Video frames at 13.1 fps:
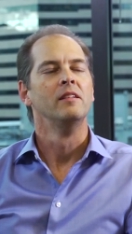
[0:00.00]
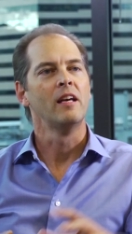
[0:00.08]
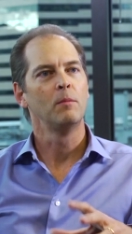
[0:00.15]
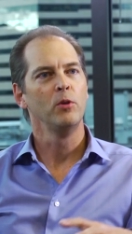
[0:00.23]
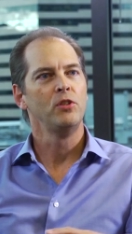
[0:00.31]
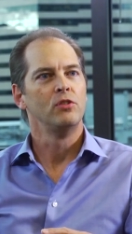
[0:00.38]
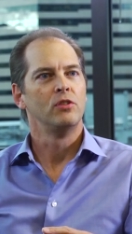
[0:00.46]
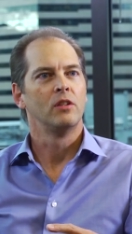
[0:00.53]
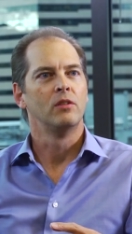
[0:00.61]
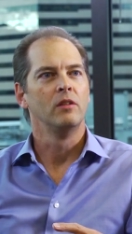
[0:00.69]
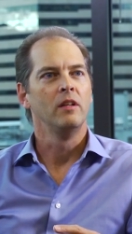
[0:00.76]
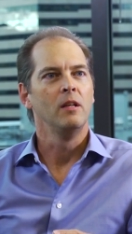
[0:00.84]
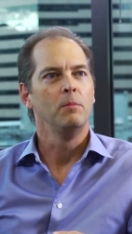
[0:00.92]
Data breaches
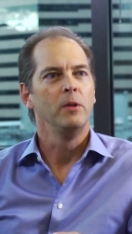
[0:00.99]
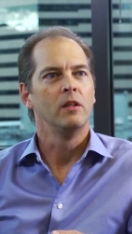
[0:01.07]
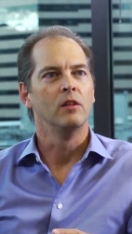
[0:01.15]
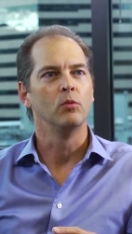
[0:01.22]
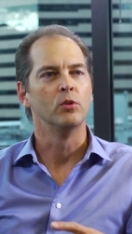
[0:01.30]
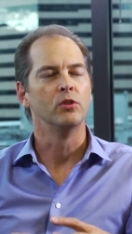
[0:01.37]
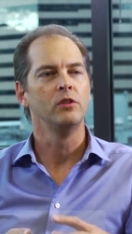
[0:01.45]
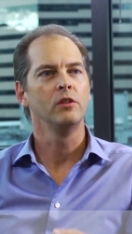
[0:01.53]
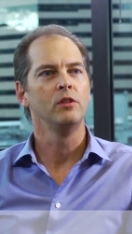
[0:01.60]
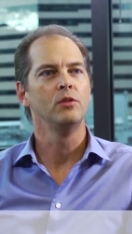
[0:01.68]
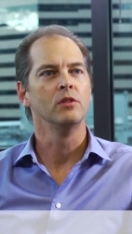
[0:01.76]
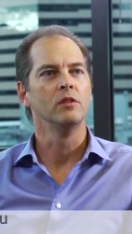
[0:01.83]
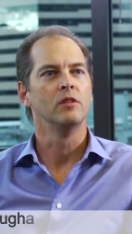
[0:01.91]
occur today because we're still
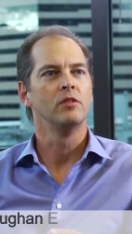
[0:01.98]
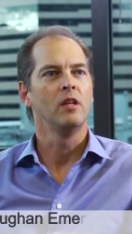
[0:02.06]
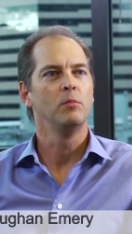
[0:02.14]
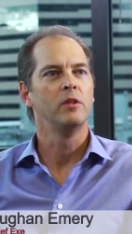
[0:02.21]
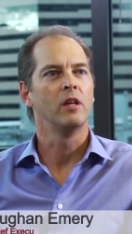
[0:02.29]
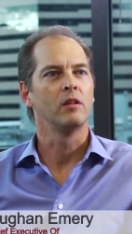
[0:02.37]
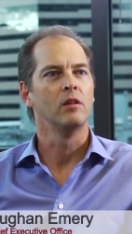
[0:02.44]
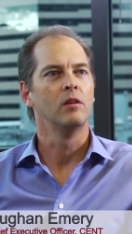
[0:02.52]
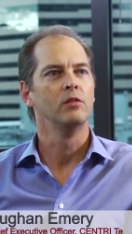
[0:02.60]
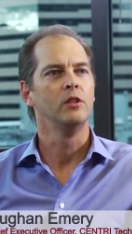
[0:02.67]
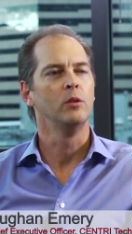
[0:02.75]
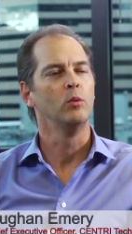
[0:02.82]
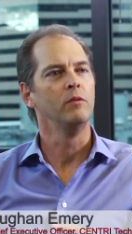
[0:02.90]
using the same
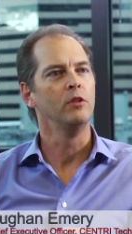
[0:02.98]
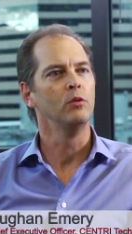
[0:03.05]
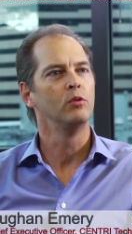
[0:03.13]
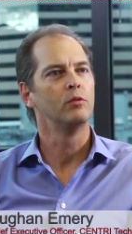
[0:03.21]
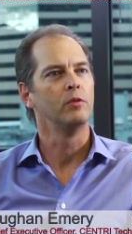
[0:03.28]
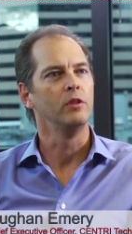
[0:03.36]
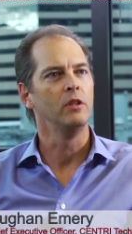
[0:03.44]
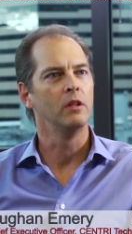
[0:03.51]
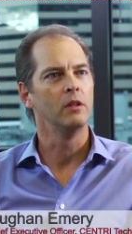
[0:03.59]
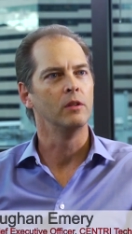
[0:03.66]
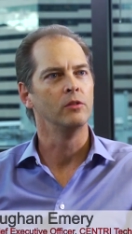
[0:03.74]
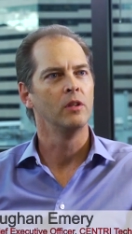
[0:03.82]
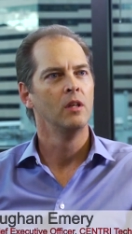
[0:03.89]
technology we've used for
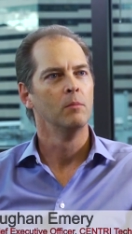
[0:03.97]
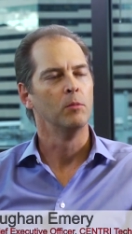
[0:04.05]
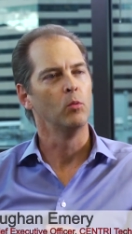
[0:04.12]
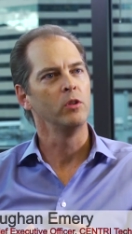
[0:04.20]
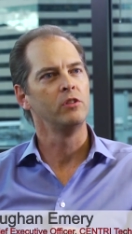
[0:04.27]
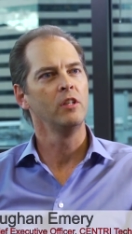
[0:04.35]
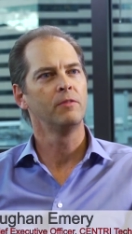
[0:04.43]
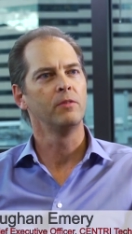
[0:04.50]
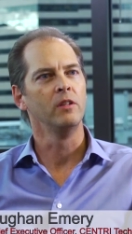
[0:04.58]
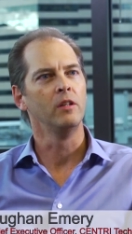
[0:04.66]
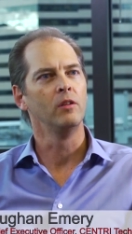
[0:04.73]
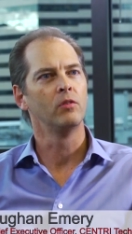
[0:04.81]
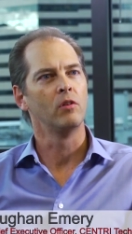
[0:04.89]
years. But what's
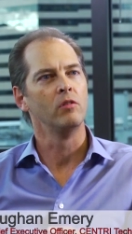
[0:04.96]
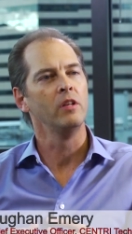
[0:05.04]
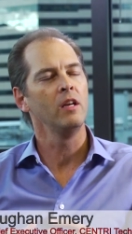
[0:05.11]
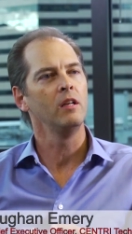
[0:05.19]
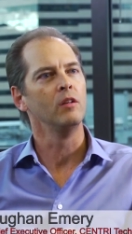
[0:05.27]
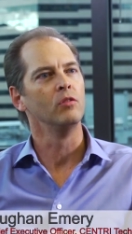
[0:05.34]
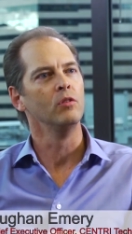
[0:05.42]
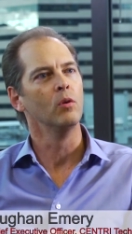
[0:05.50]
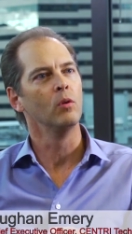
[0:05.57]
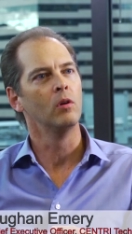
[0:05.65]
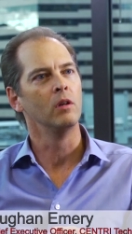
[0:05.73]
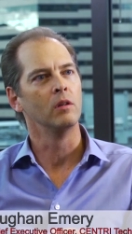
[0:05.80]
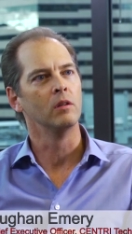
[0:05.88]
different is our data is no
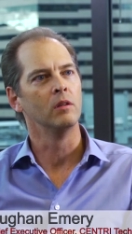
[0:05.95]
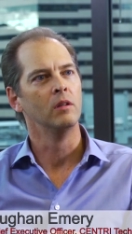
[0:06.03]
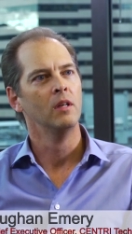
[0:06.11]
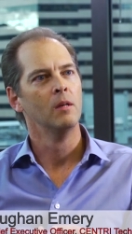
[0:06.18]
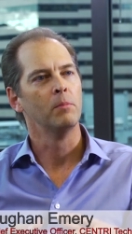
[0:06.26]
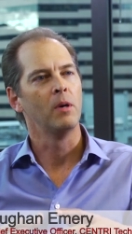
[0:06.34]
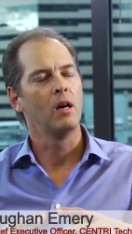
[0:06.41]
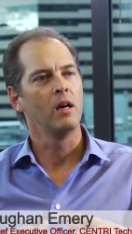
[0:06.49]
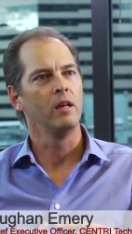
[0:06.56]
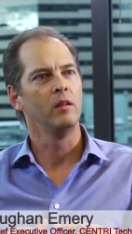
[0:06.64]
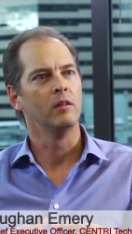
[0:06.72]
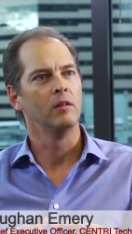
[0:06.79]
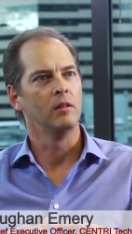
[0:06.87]
longer
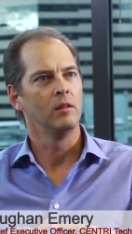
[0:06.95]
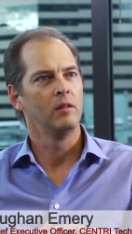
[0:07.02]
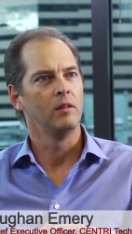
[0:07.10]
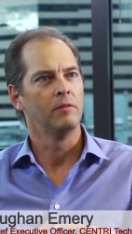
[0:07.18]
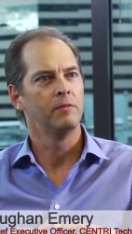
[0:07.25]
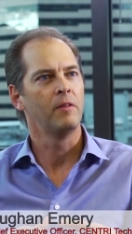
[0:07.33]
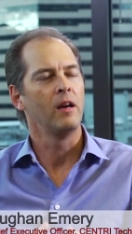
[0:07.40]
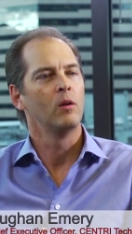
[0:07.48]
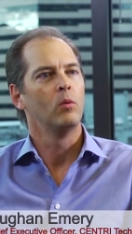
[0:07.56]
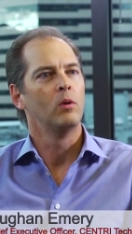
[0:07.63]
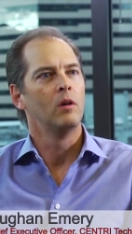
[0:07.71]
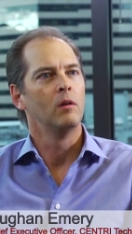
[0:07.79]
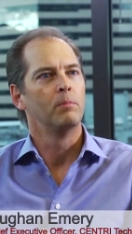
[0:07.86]
behind the
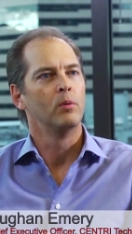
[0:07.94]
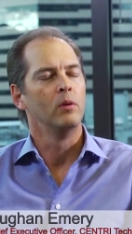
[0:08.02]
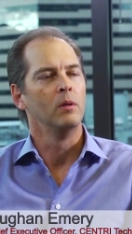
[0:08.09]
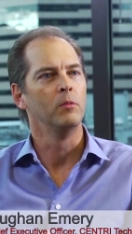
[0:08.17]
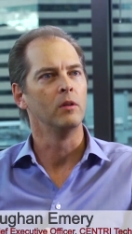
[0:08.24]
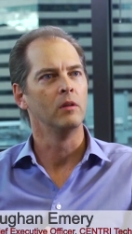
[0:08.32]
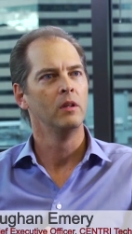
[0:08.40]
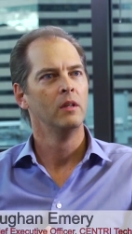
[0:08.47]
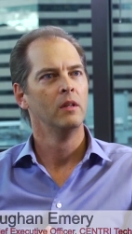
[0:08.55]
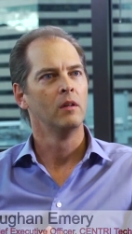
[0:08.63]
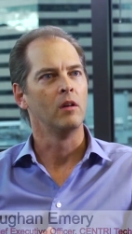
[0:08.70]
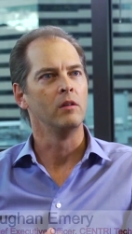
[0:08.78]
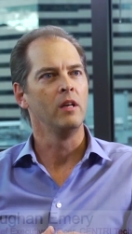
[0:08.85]
firewall perimeter.
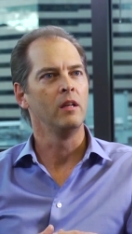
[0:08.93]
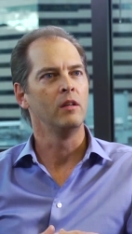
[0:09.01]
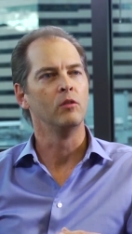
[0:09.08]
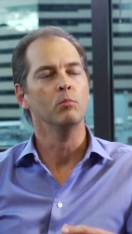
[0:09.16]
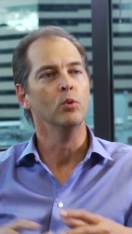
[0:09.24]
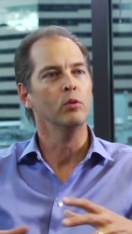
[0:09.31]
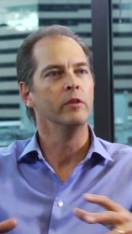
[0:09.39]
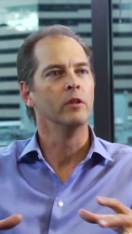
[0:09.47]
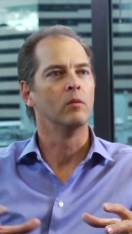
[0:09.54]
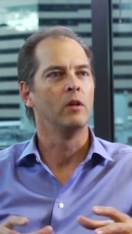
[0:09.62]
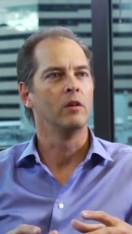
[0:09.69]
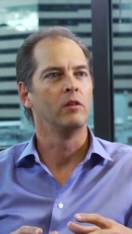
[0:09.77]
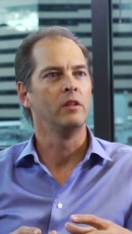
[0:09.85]
Our data is moving
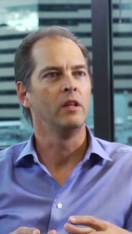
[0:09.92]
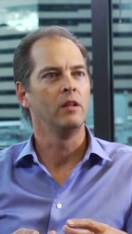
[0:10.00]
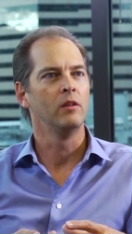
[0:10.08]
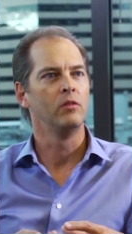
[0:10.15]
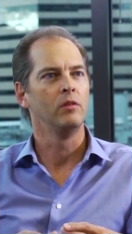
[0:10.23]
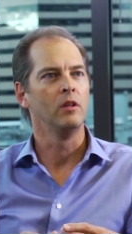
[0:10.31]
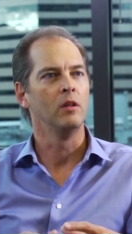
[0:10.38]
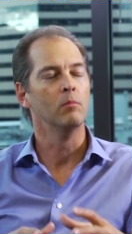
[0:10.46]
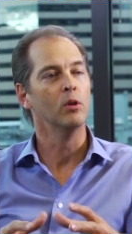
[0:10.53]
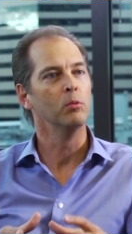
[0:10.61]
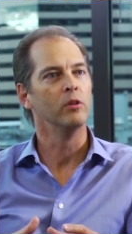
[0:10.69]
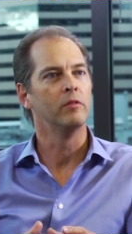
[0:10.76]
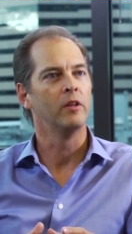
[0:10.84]
around. Our data is in
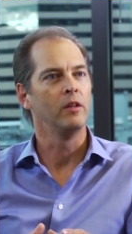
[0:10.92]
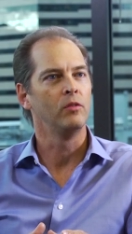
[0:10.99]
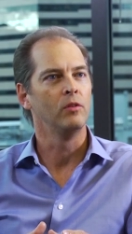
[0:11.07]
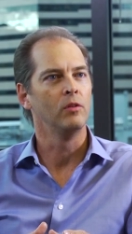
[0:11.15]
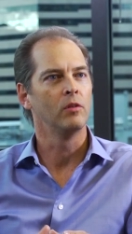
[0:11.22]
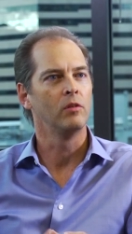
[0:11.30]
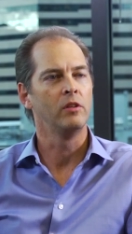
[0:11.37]
mobile devices.